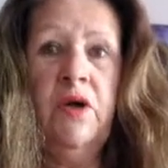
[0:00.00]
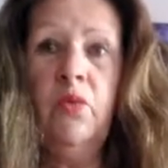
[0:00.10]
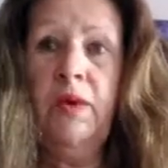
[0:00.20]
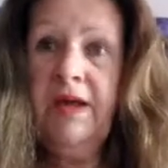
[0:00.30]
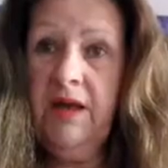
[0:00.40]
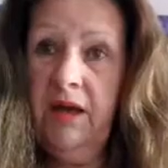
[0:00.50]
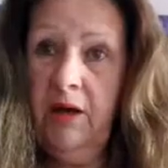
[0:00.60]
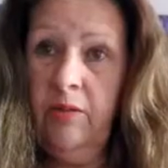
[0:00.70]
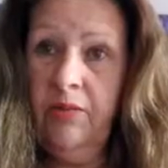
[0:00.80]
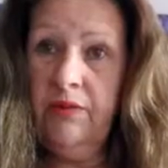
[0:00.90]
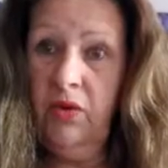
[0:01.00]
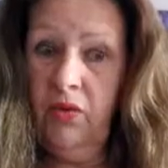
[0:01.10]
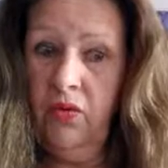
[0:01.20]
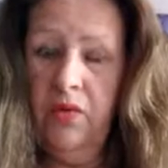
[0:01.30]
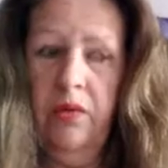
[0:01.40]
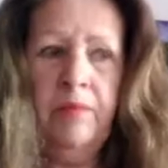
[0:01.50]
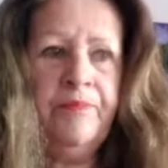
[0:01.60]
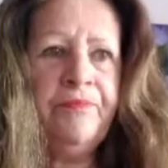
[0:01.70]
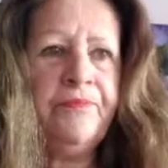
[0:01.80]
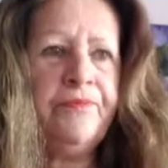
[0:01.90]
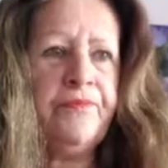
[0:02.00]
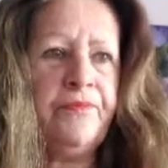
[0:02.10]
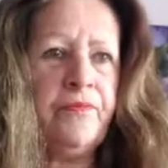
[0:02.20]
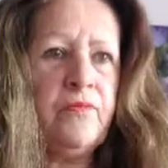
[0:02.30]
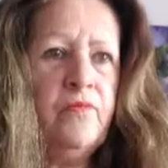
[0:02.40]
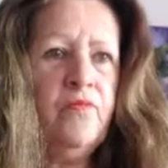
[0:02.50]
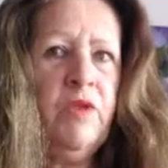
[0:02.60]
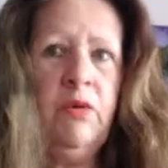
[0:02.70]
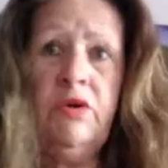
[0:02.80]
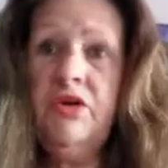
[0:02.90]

a wake-up call, which